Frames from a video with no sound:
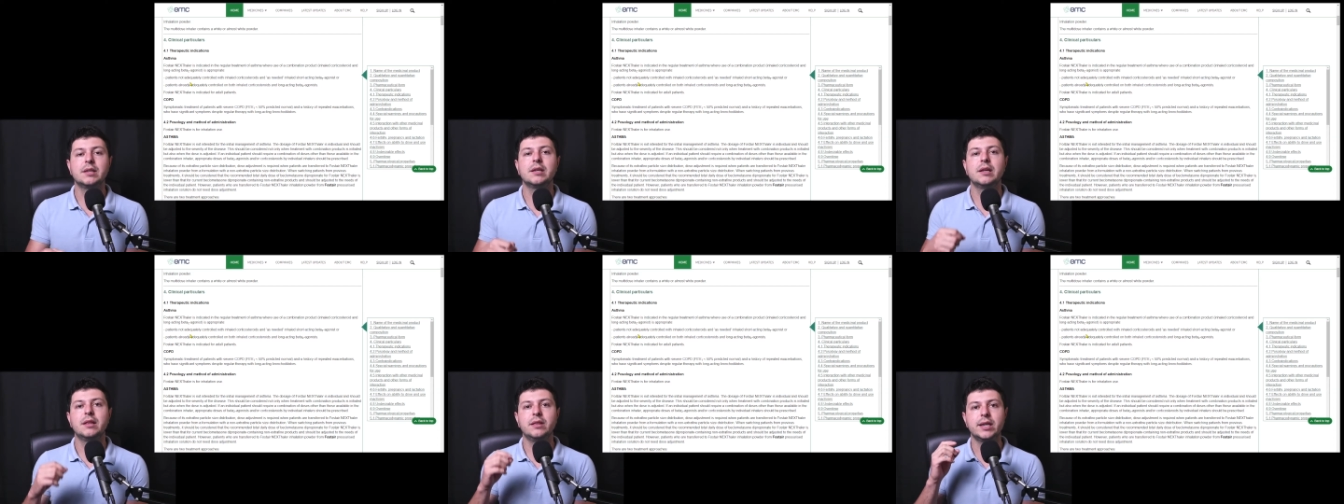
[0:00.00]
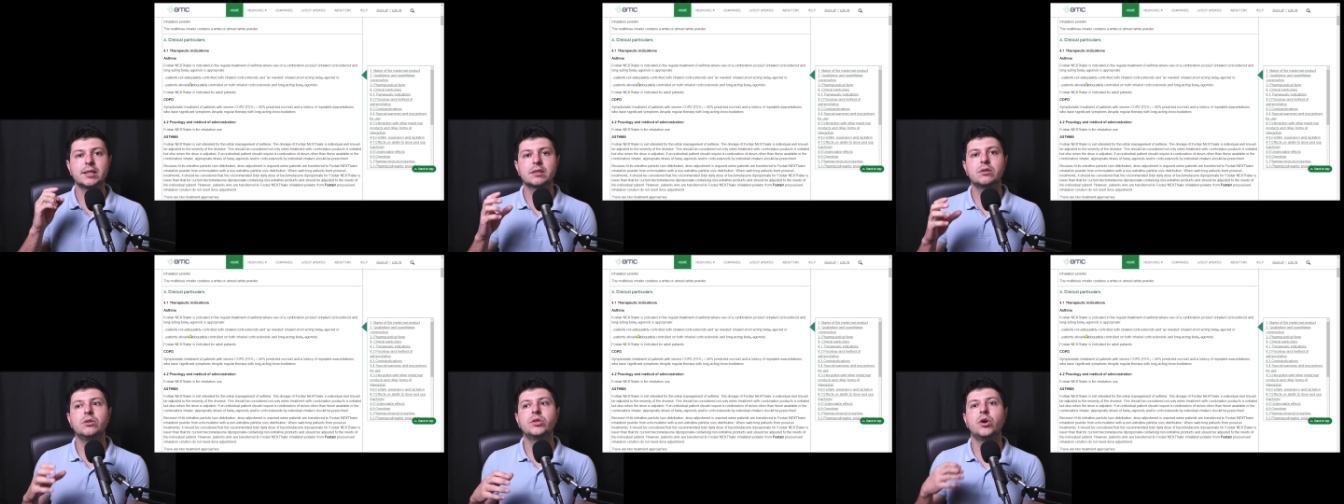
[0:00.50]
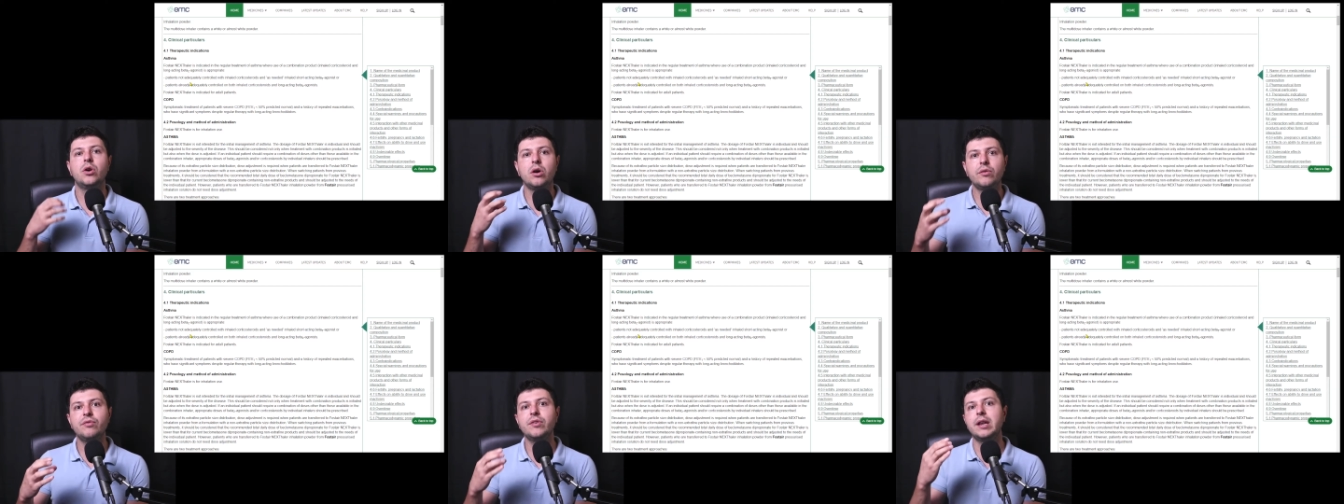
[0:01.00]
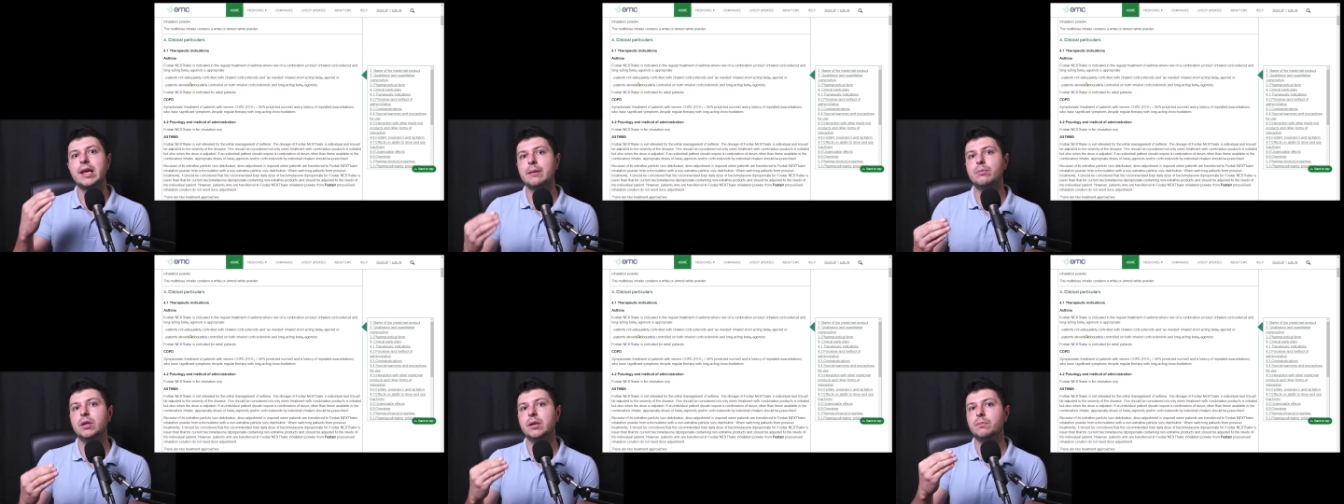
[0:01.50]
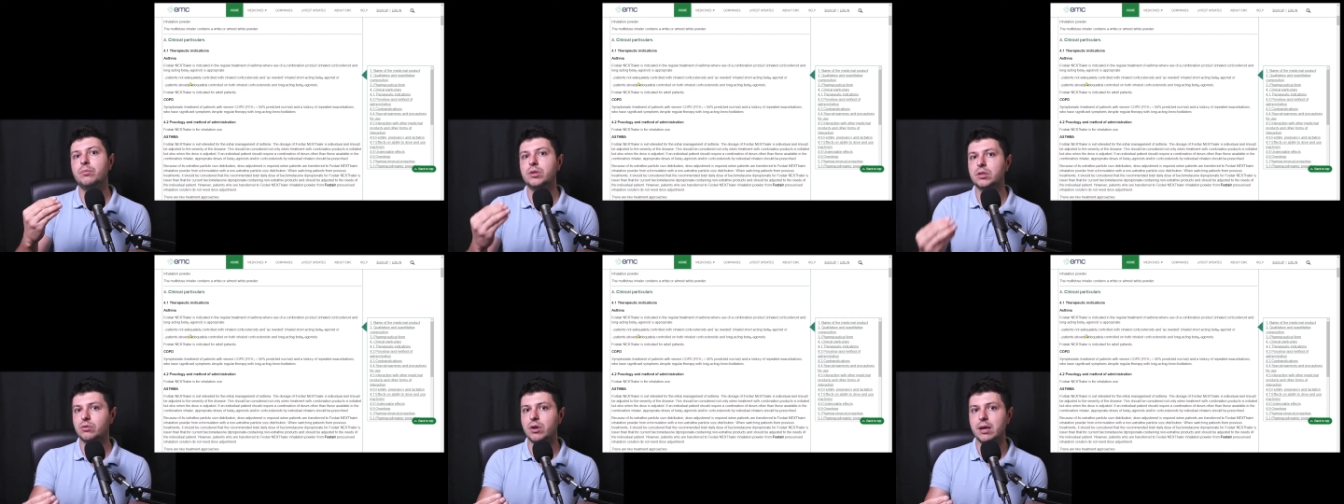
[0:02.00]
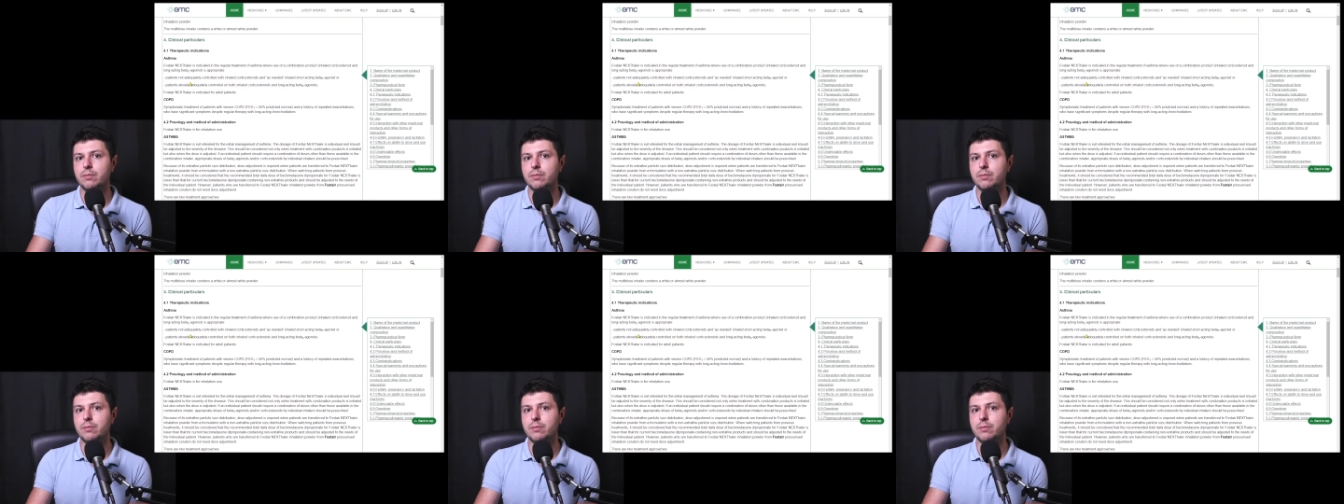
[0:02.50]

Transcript: That's called off label prescribing.